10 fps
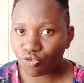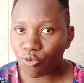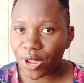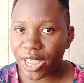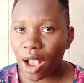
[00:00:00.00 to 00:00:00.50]

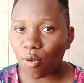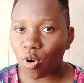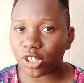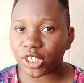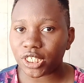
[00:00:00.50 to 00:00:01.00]
we are
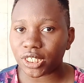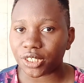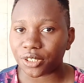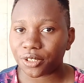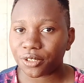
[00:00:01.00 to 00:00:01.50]

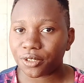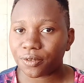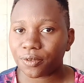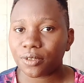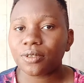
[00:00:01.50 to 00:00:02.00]
watching.
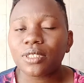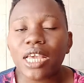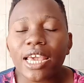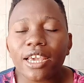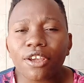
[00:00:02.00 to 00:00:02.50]

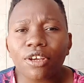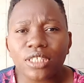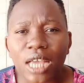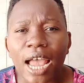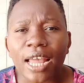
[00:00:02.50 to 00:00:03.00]
Take your
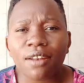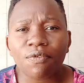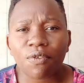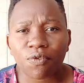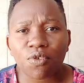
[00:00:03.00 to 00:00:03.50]
child
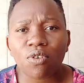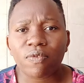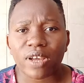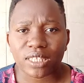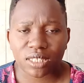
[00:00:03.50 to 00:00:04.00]
for full
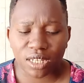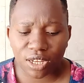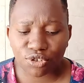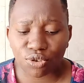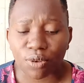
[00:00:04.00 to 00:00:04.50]

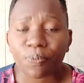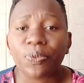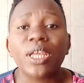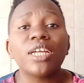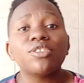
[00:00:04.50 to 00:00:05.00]
vaccination.
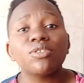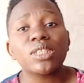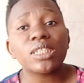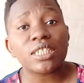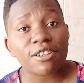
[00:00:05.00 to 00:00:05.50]
And you
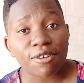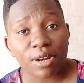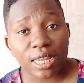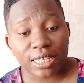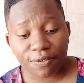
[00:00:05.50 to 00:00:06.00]
need
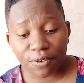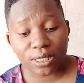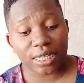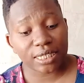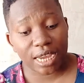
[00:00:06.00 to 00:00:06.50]
knowledge for
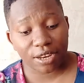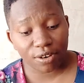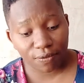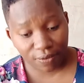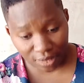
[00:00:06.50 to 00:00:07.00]
such kind
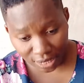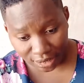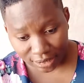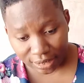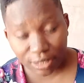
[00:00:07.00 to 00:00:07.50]
of things.
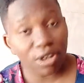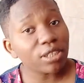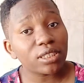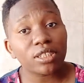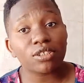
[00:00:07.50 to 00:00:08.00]

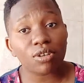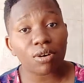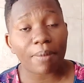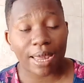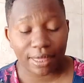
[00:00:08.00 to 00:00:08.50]
Don't ignore,
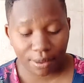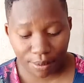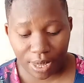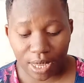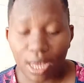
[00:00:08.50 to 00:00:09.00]
by the
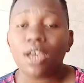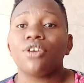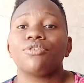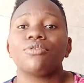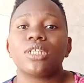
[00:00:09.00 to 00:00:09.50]
way,
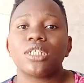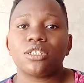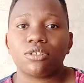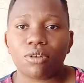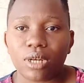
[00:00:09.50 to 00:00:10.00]
you
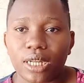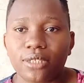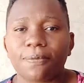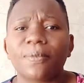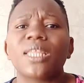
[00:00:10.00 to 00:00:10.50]
need knowledge.
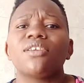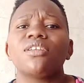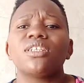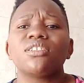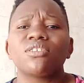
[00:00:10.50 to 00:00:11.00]
You
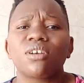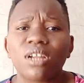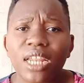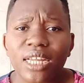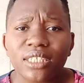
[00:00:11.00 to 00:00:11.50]
need
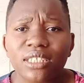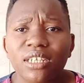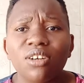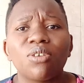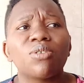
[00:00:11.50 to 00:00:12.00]
knowledge
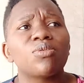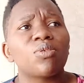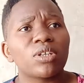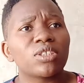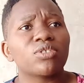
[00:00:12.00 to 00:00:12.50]
on
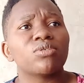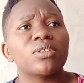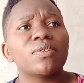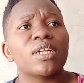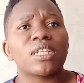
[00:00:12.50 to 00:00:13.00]
what to
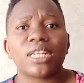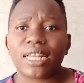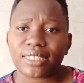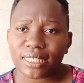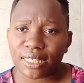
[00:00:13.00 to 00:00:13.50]
even
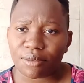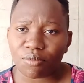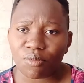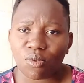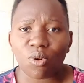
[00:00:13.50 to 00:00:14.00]
dress them,
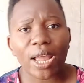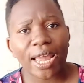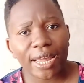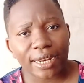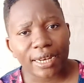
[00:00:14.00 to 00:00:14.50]

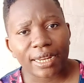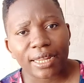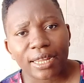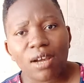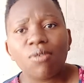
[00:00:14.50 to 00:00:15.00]
when,
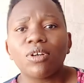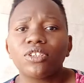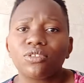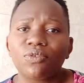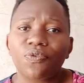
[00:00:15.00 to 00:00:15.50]
what
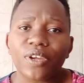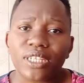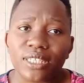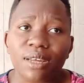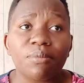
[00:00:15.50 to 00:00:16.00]
to
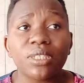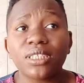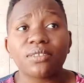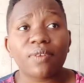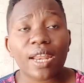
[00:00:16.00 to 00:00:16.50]
feed them, which
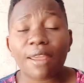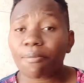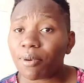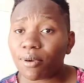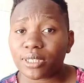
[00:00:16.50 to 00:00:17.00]
is very
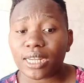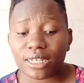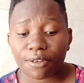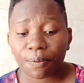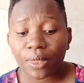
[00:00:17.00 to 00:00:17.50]
important.
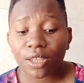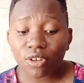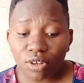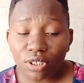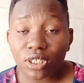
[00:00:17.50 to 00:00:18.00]
You
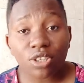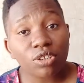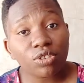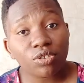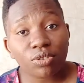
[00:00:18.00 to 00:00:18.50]
know, zero
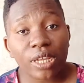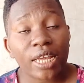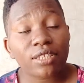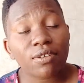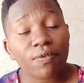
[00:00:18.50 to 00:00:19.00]
to two
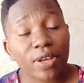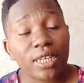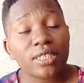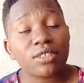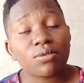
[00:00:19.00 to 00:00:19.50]
years of
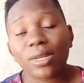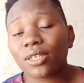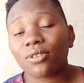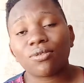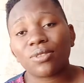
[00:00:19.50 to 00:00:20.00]
age is
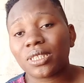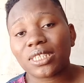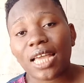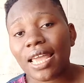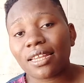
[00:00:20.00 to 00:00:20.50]
when you will
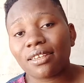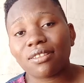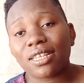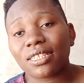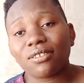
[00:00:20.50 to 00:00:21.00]
decide
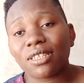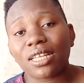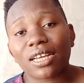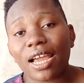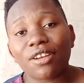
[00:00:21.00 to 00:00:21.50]
the, the
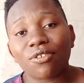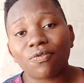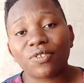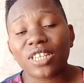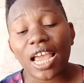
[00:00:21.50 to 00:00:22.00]
kind of
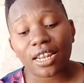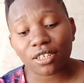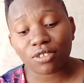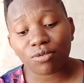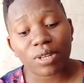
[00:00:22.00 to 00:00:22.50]
child
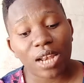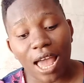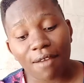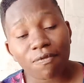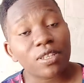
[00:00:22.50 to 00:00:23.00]
you will
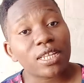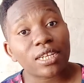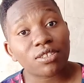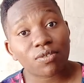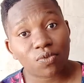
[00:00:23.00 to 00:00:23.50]
have for the
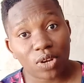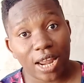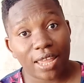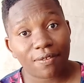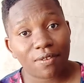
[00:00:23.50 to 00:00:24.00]
rest of your
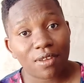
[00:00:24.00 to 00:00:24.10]
life